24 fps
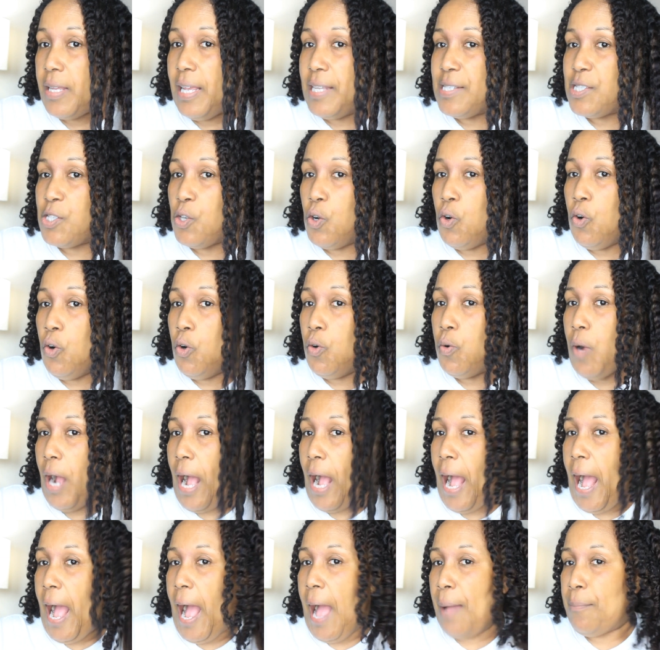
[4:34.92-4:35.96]
And
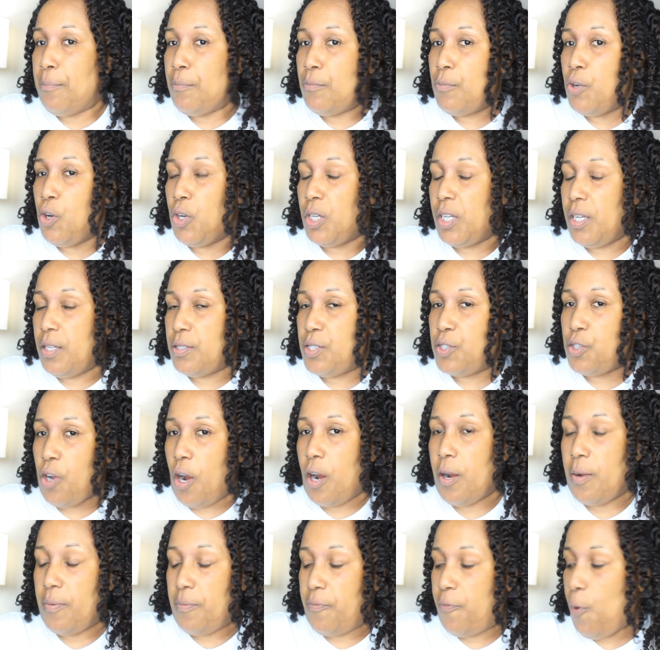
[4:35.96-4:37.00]
so I'm gonna
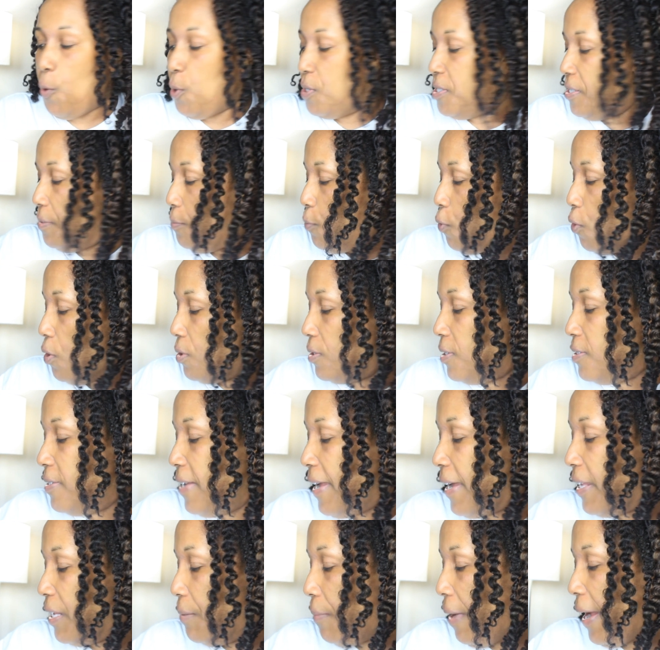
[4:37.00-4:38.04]
start focusing more on
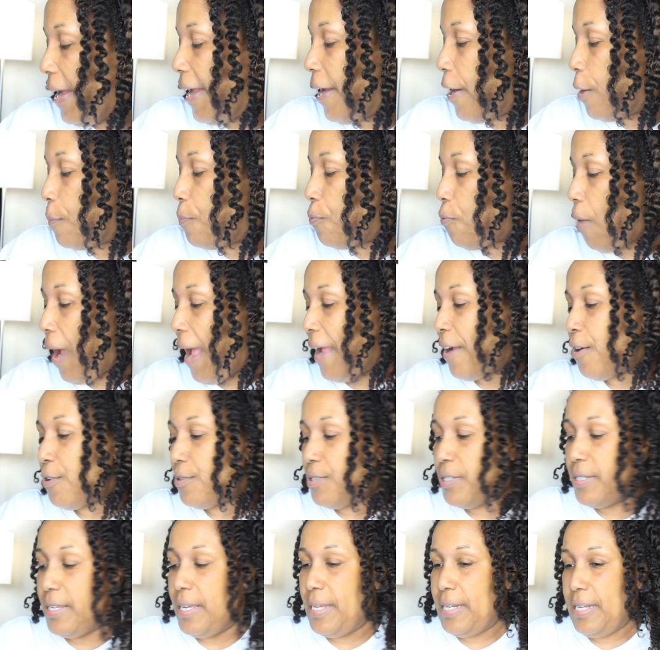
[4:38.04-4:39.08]
detangling my hair prior
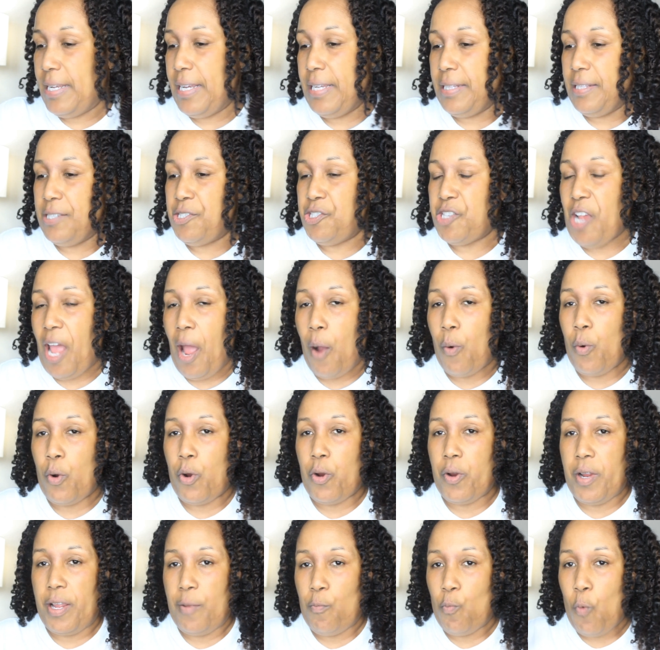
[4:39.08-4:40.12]
to getting in the
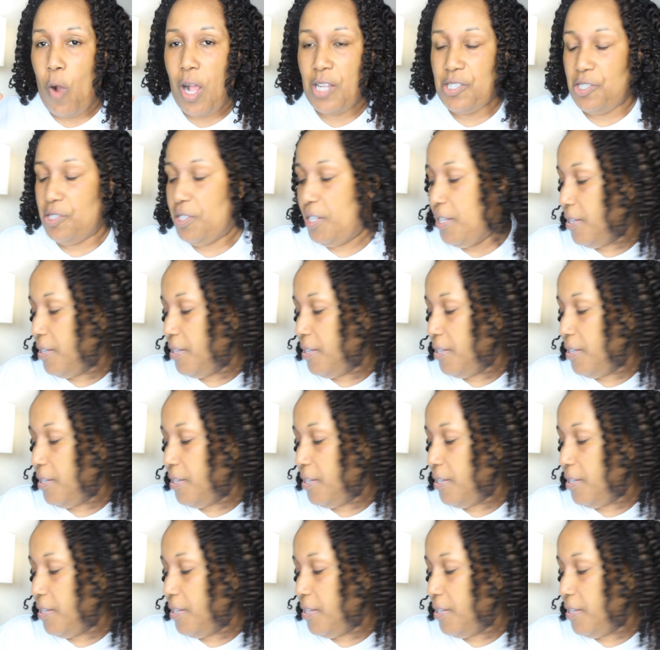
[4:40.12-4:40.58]
shower and washing